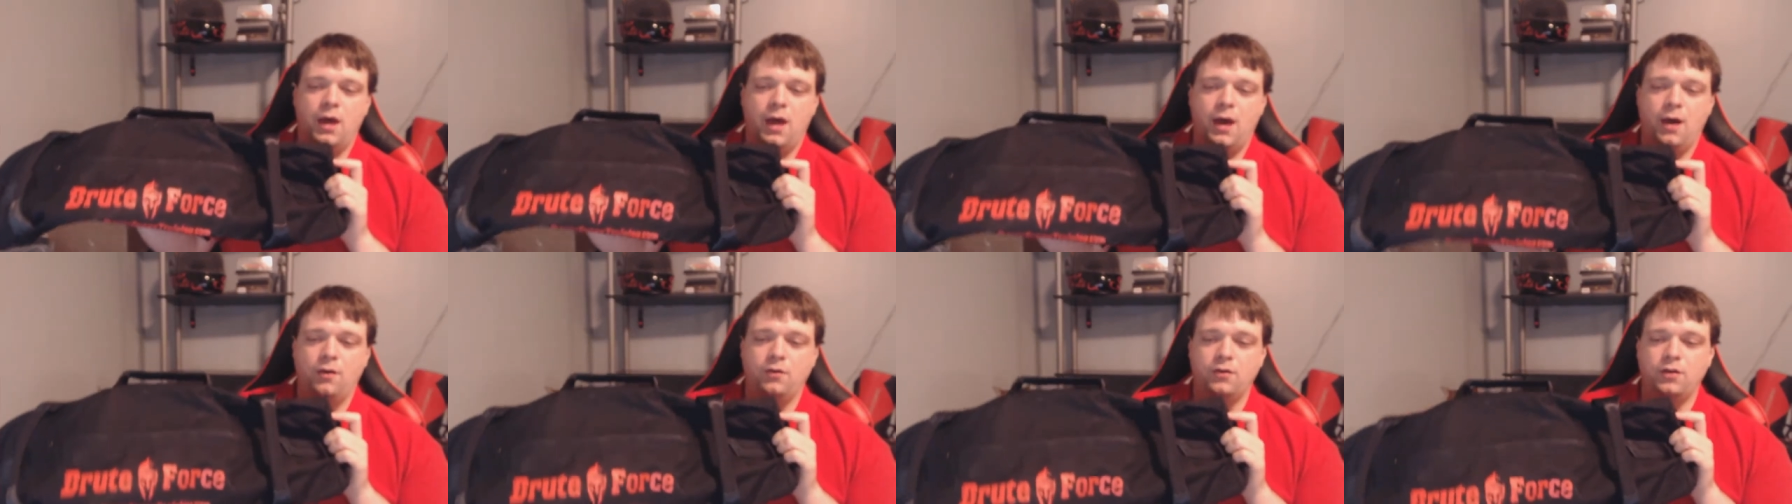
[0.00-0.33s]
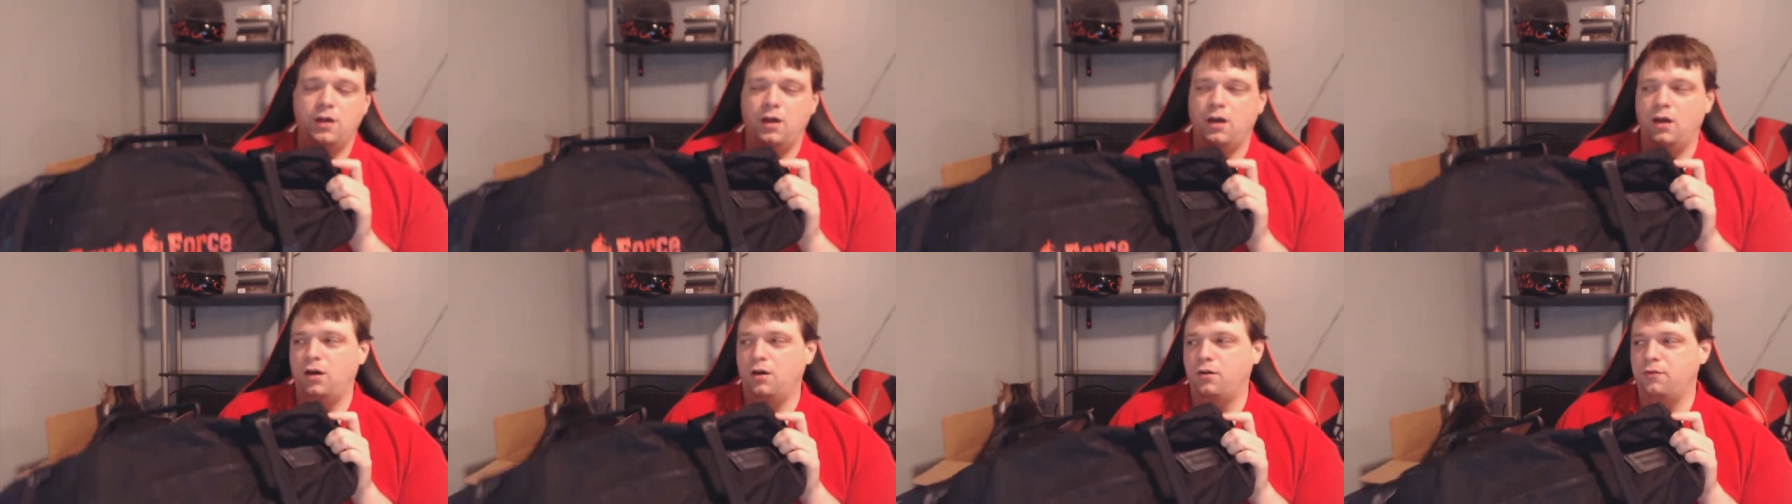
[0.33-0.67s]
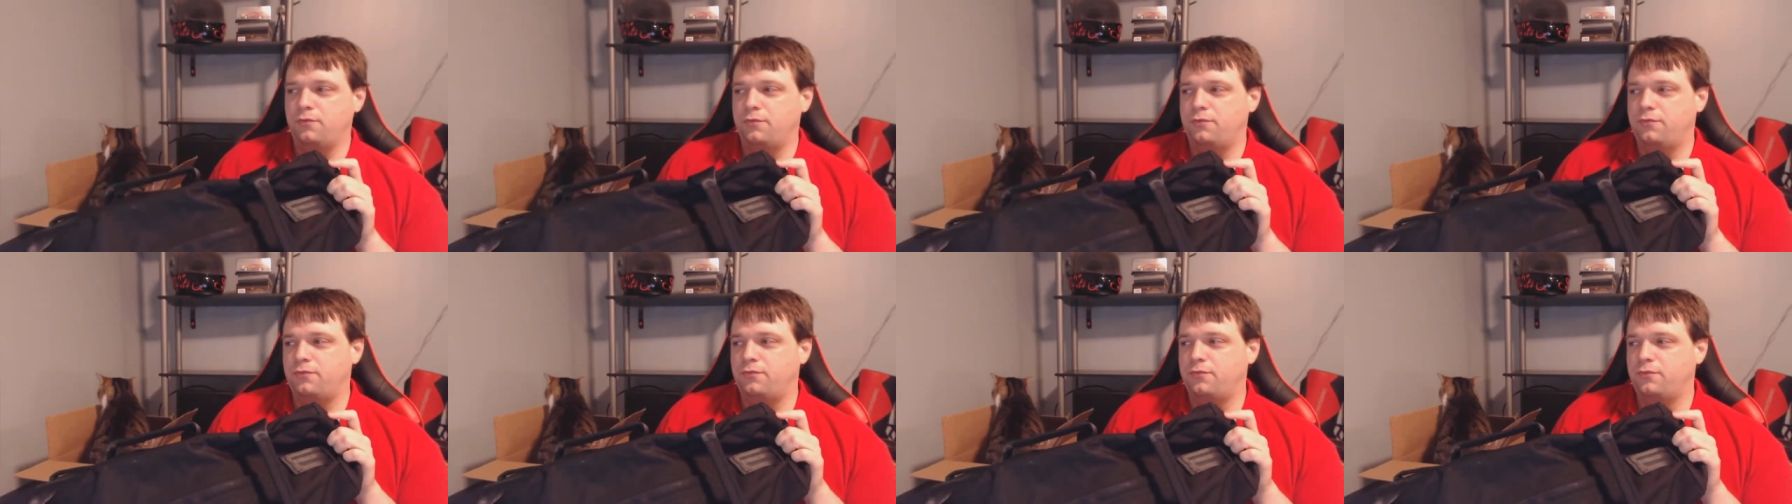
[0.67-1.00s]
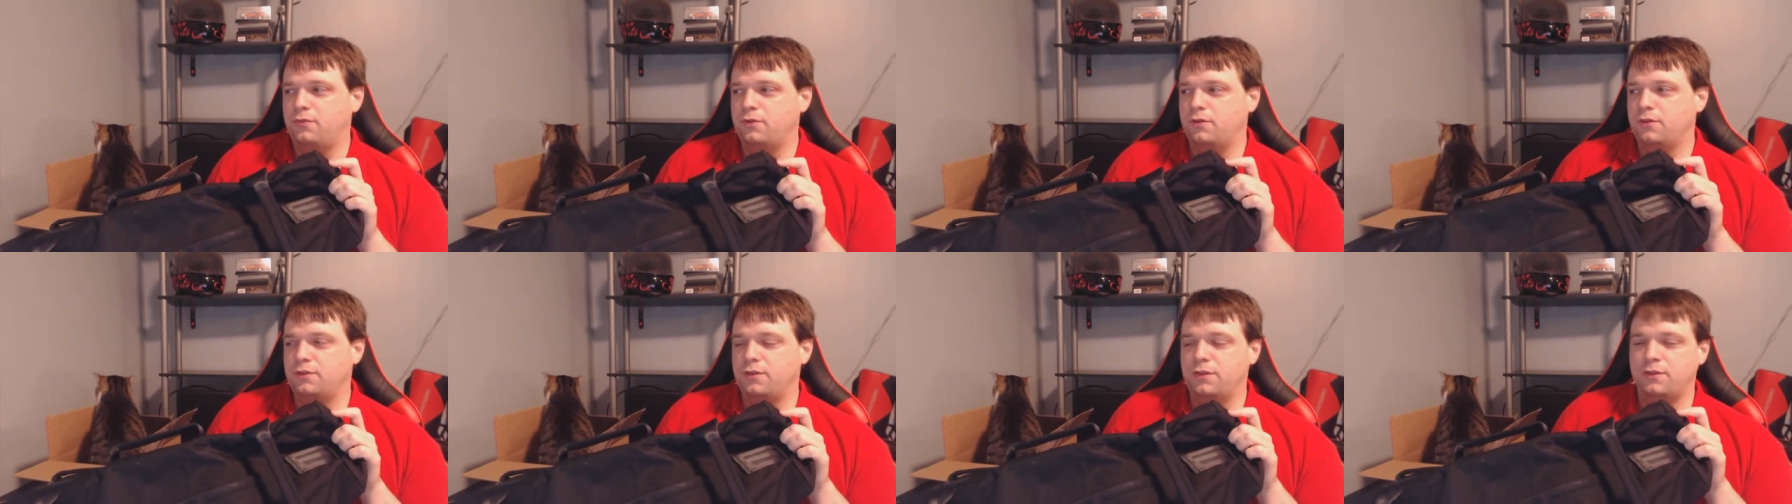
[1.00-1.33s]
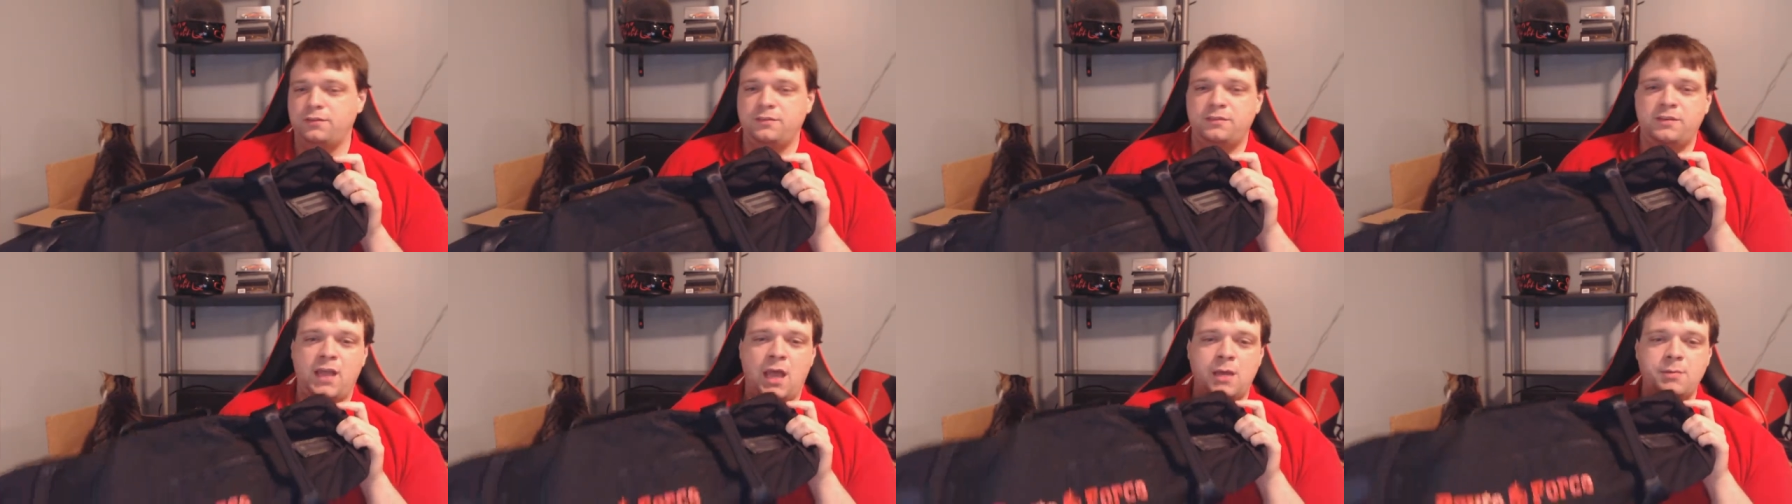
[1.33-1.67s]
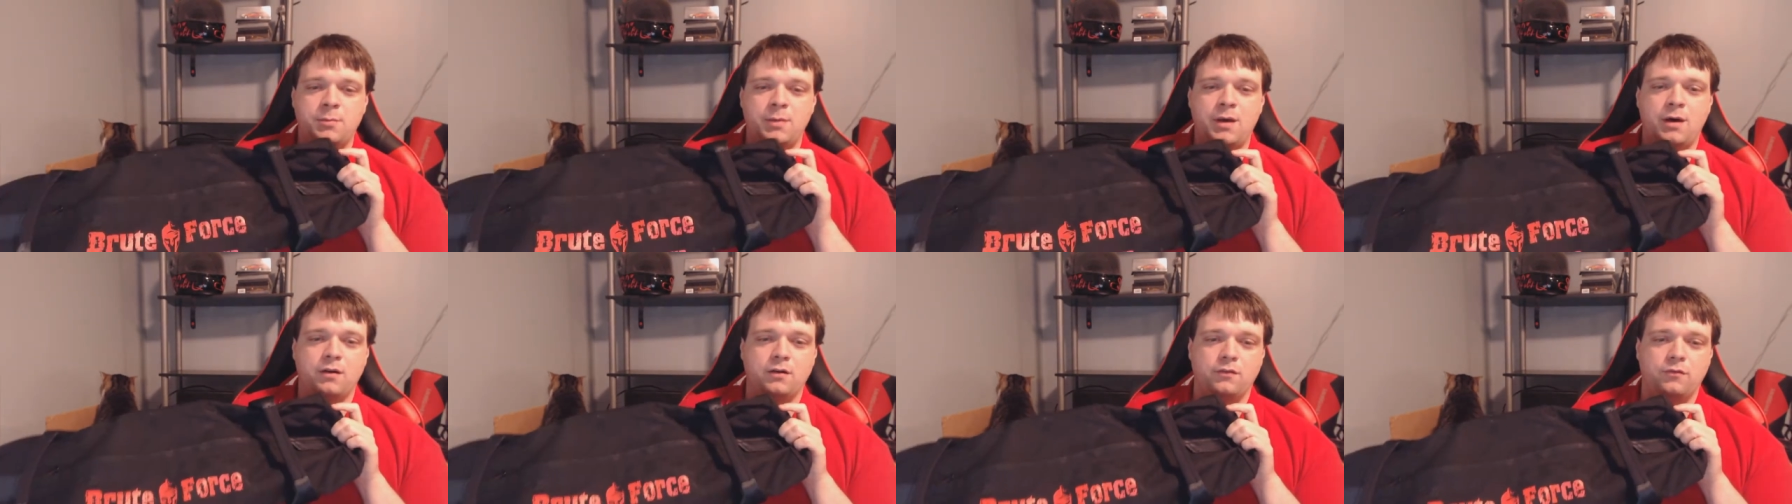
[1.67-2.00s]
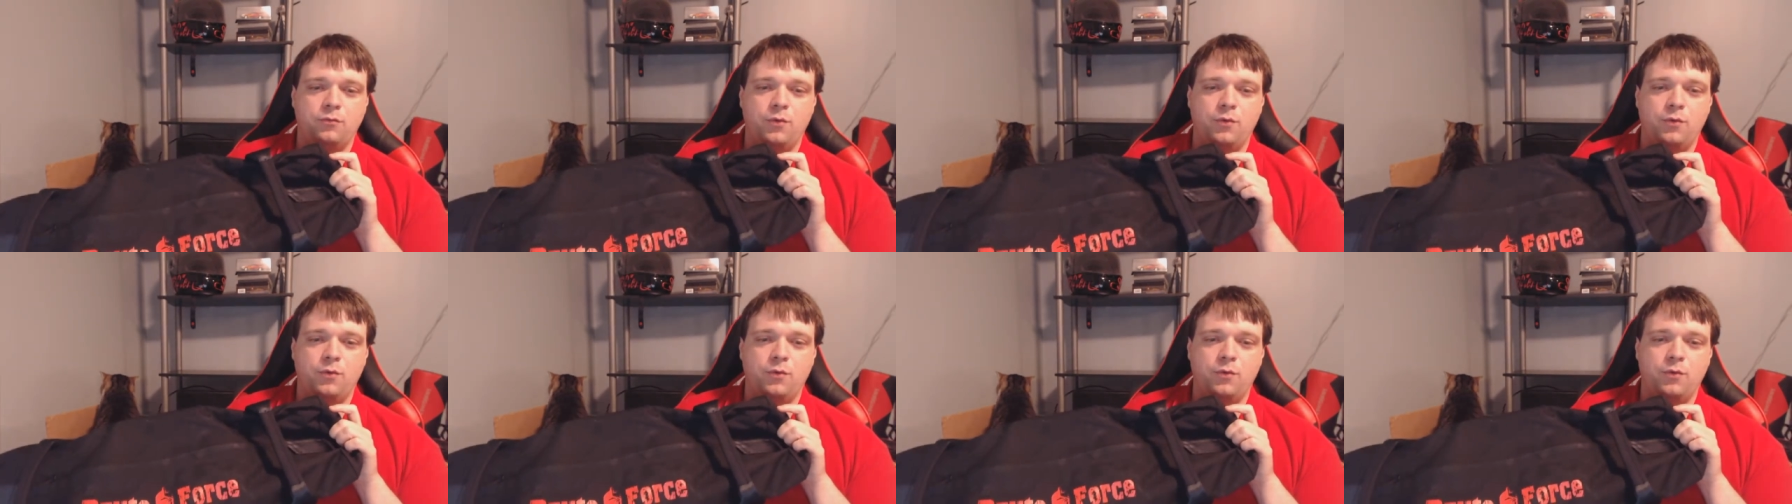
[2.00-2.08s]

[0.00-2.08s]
out of the same amount